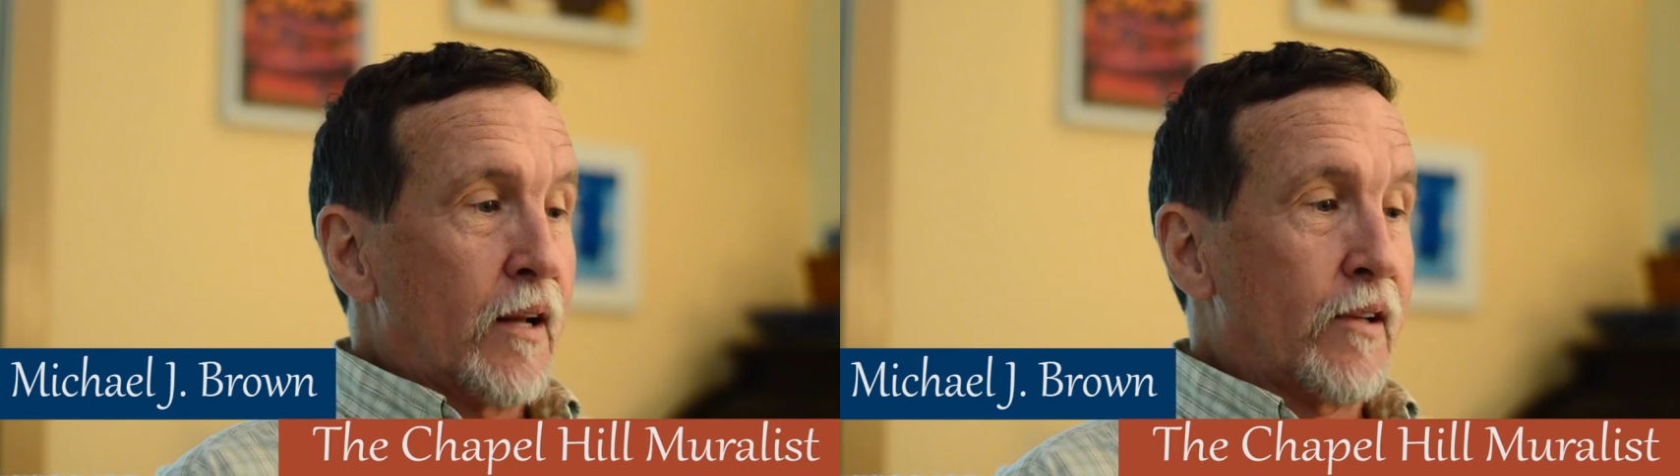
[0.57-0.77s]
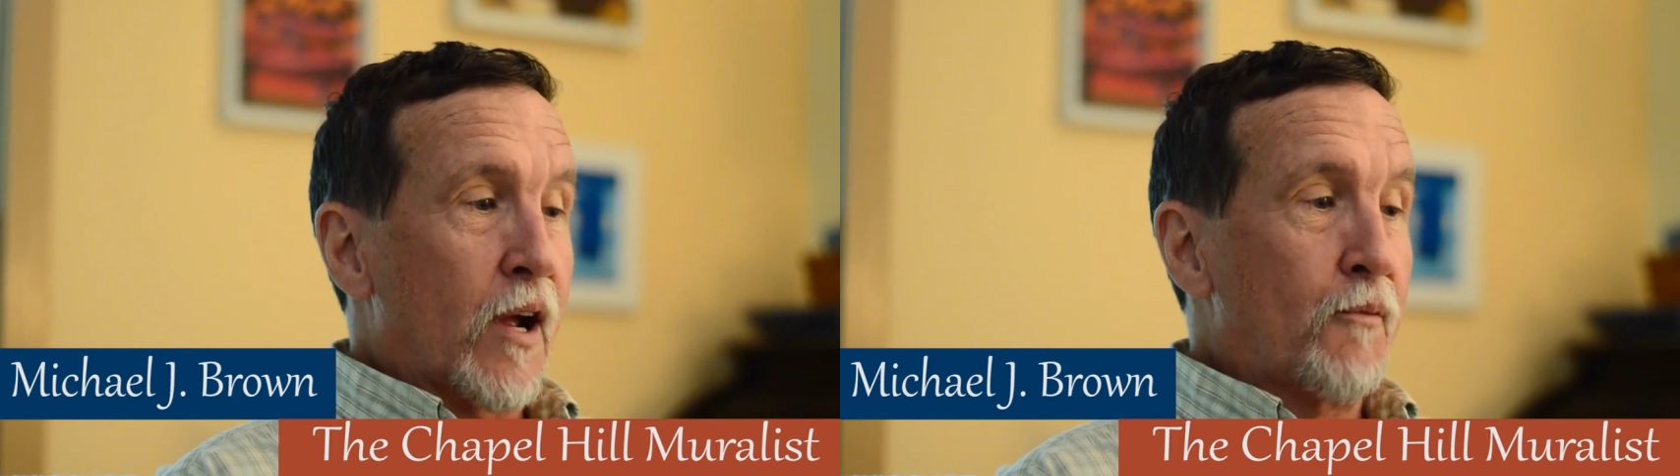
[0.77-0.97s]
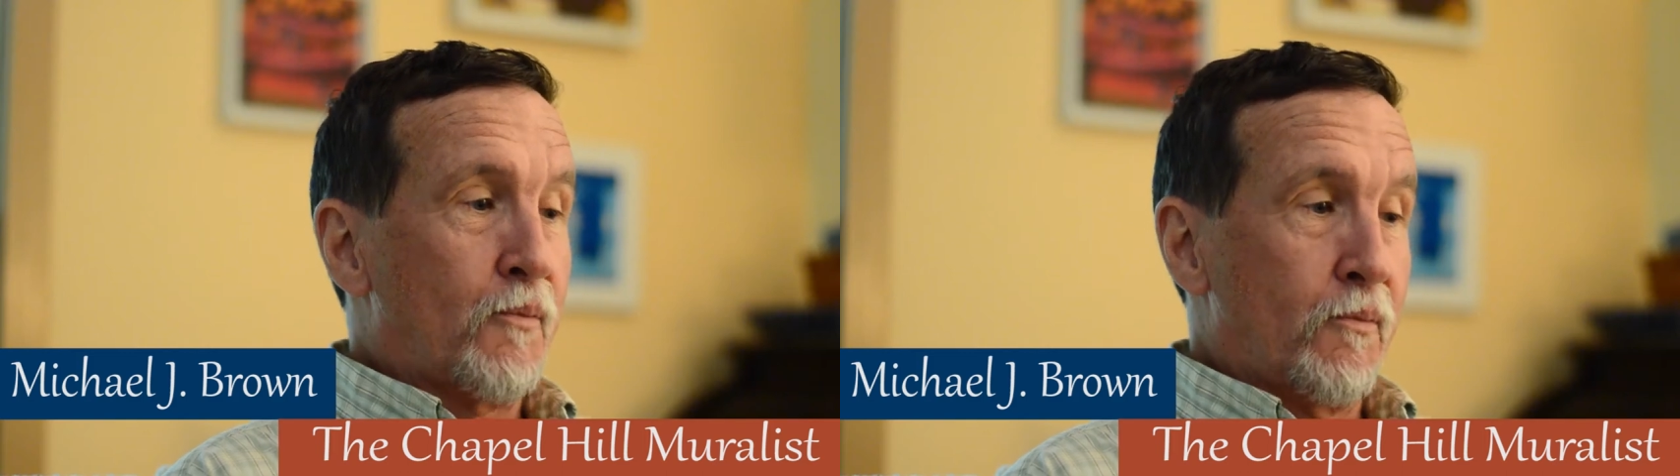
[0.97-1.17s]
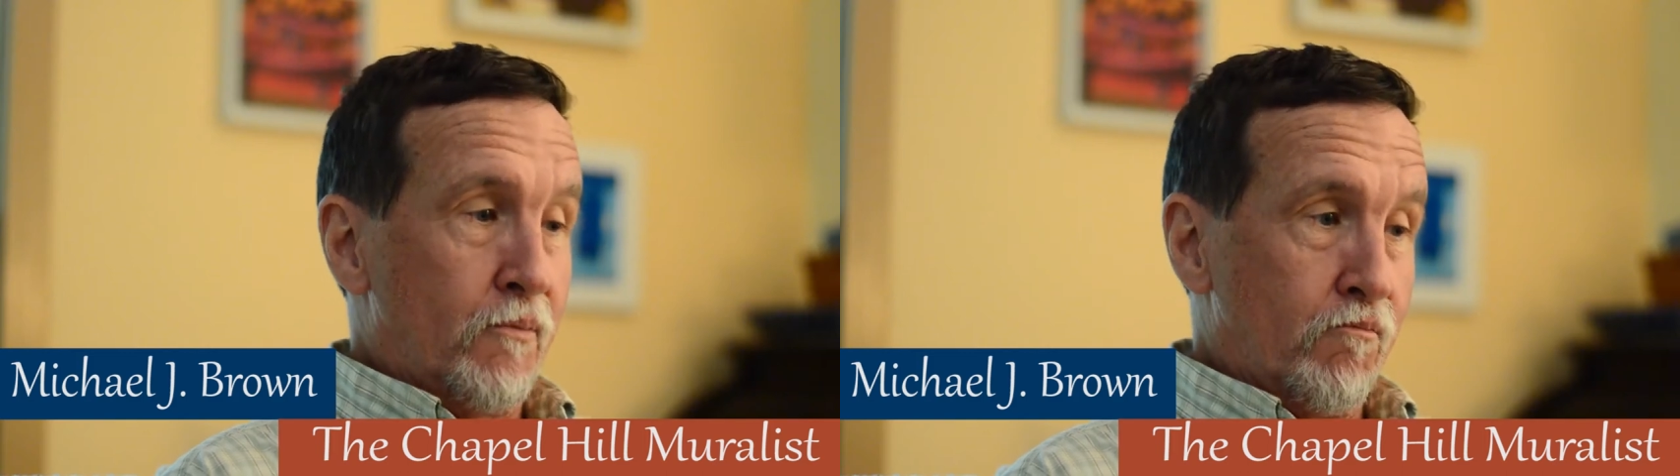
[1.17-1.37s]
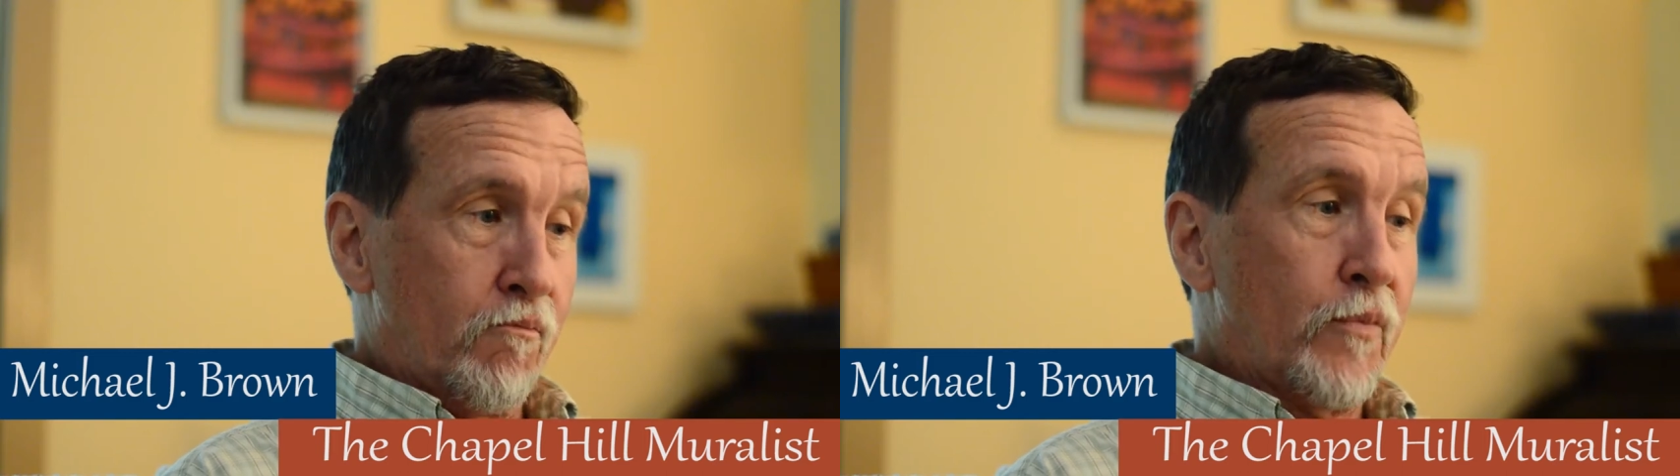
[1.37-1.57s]
The, uh,
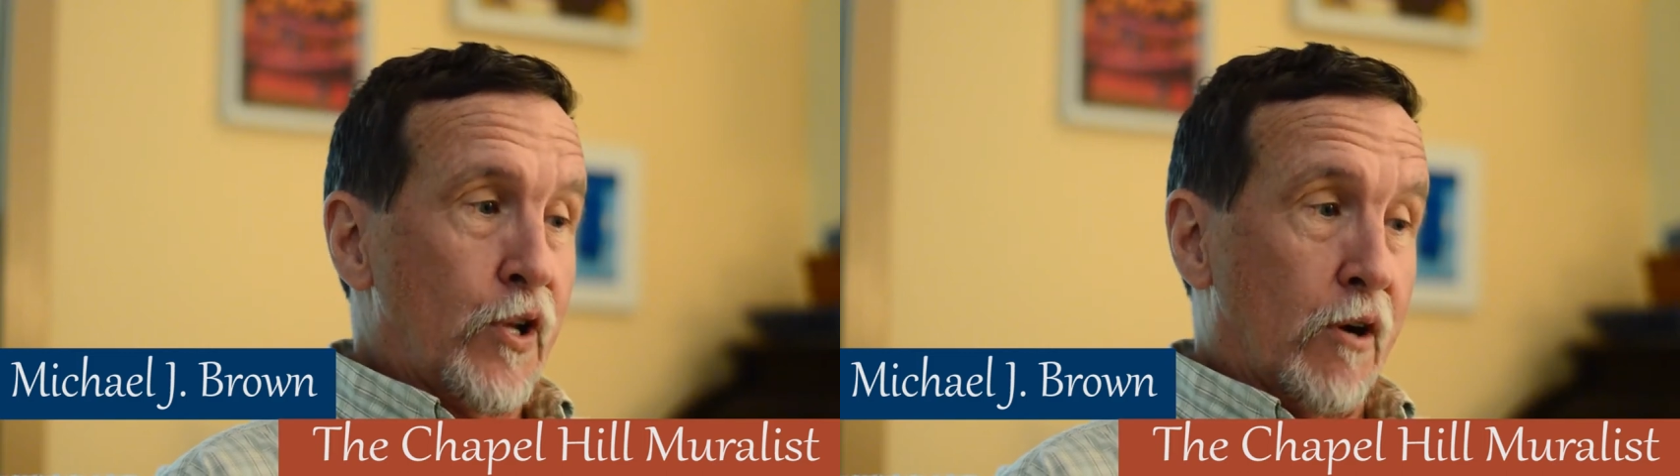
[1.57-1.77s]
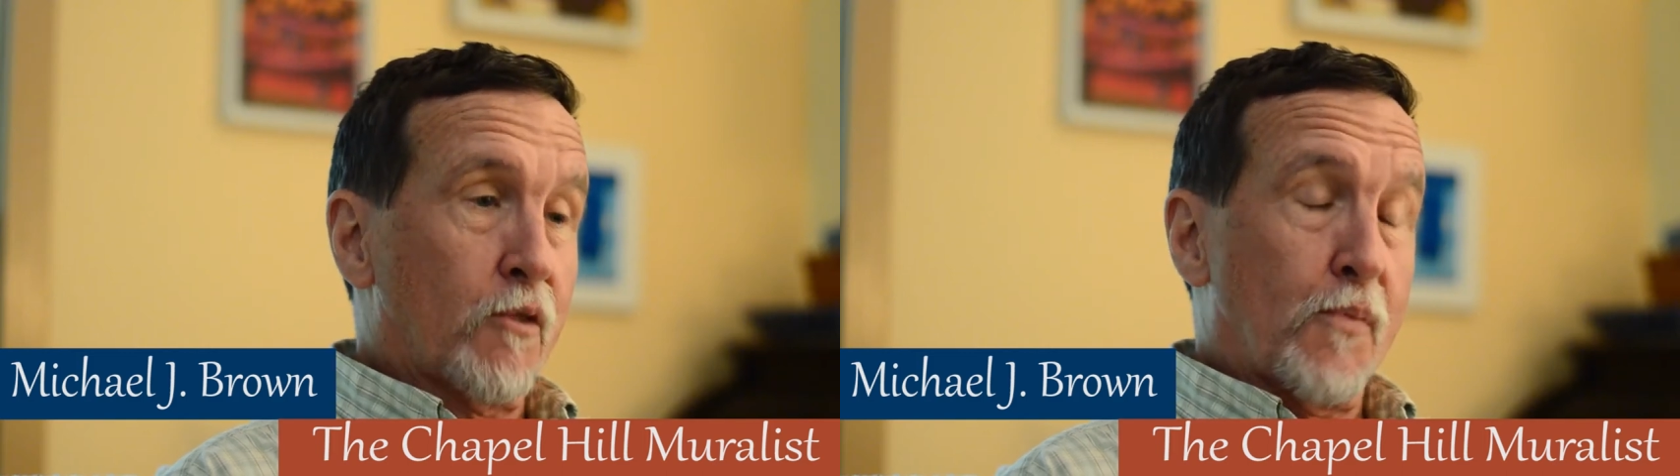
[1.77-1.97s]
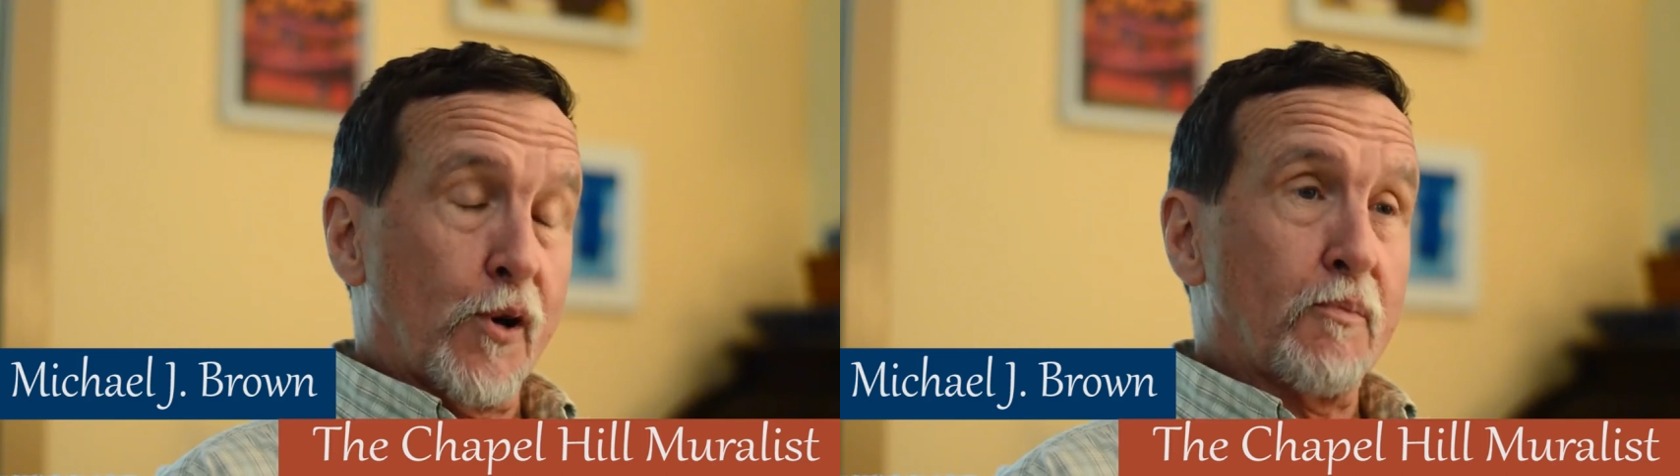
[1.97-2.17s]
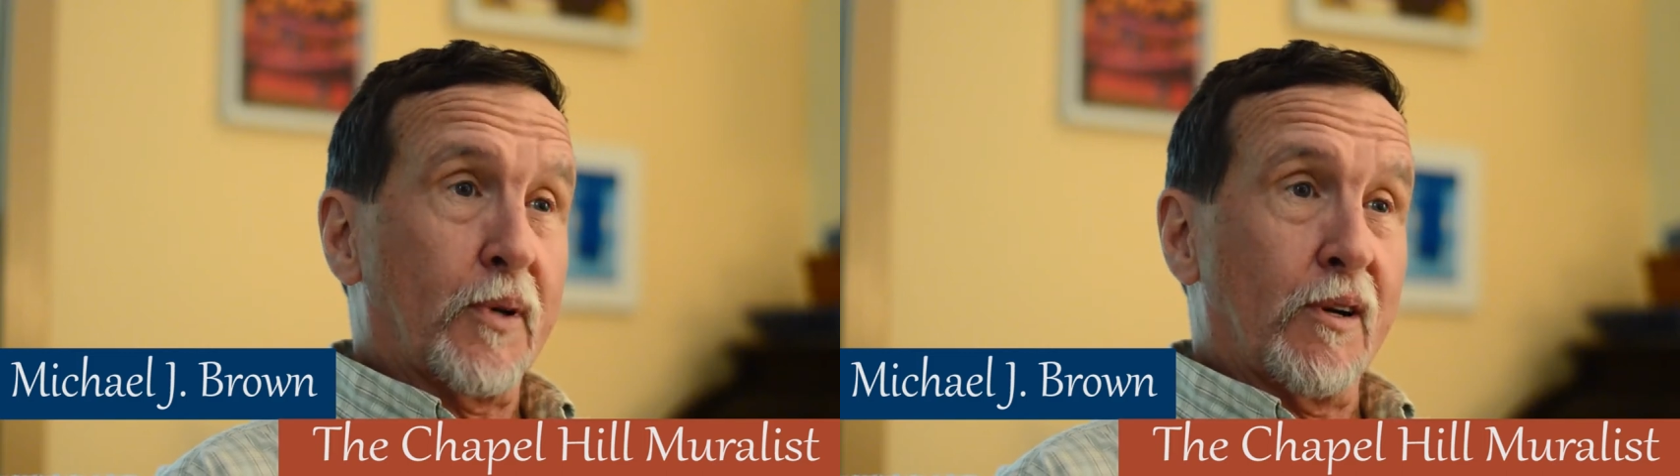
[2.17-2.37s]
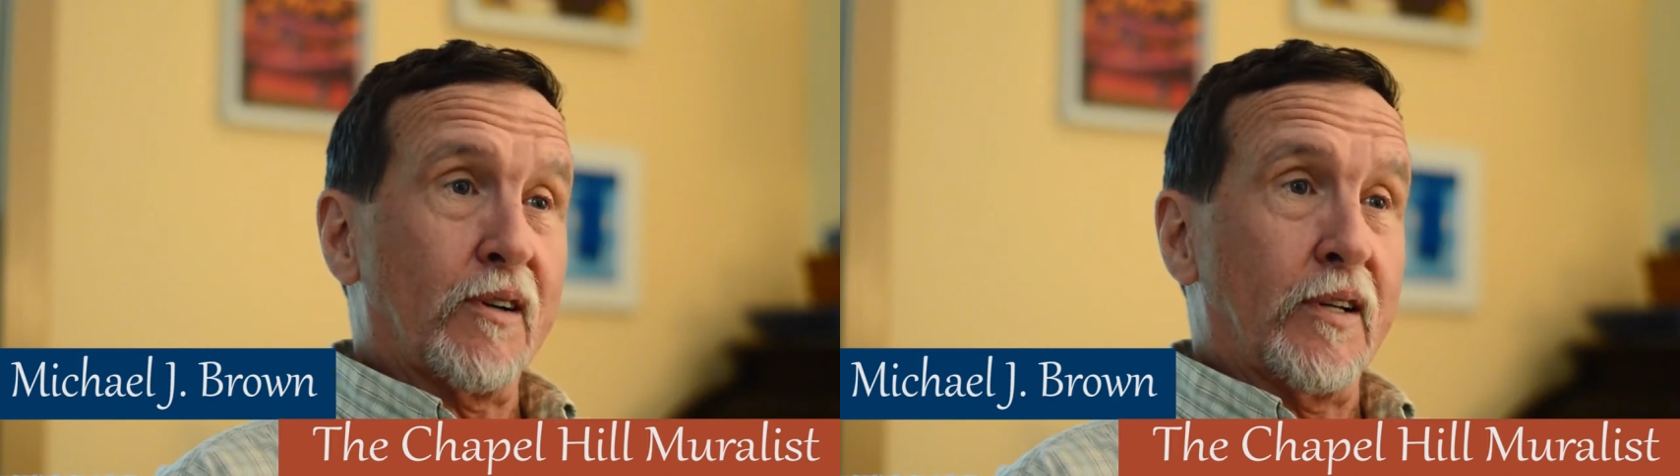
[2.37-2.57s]
you know, to put it
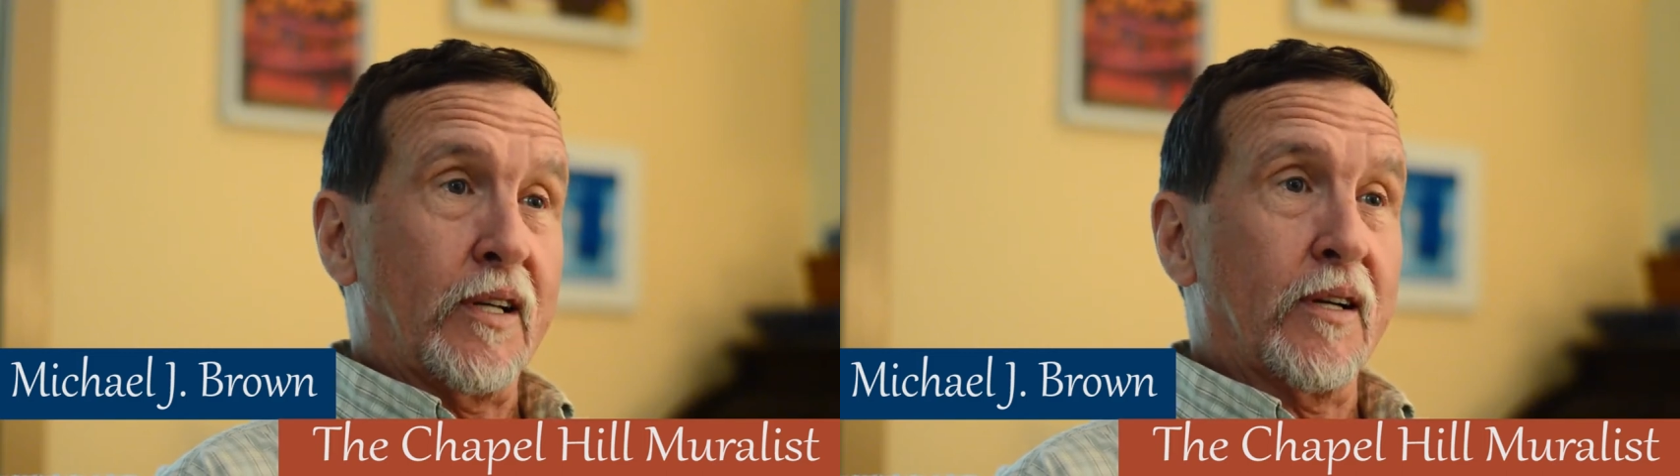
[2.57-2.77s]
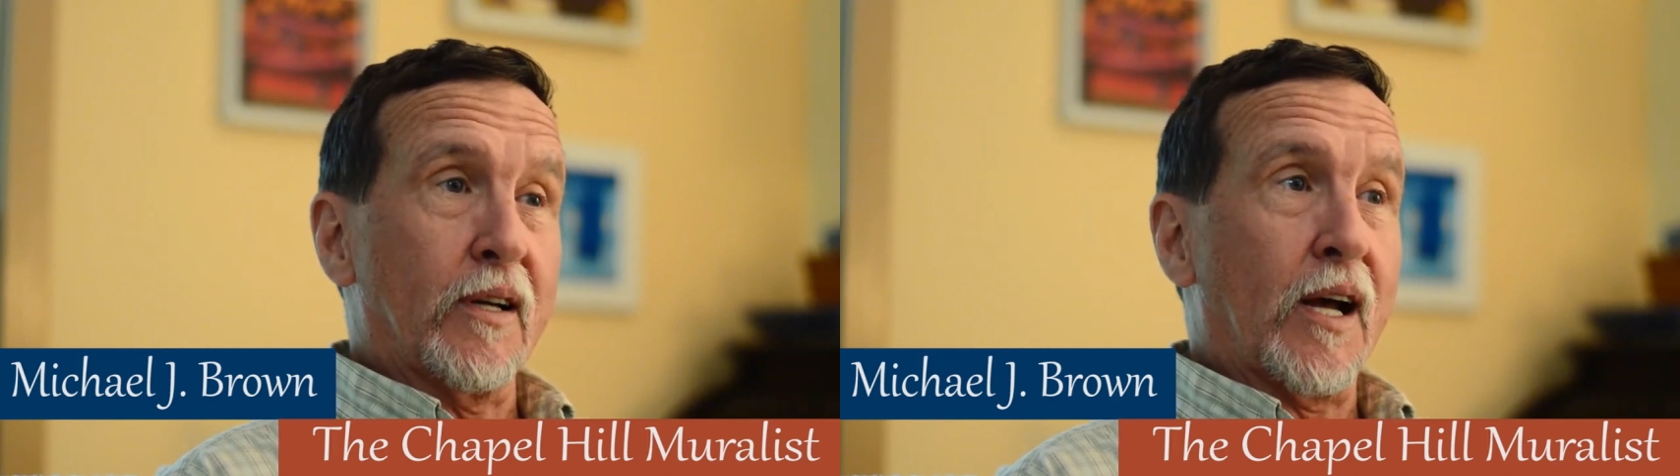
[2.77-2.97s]
bluntly,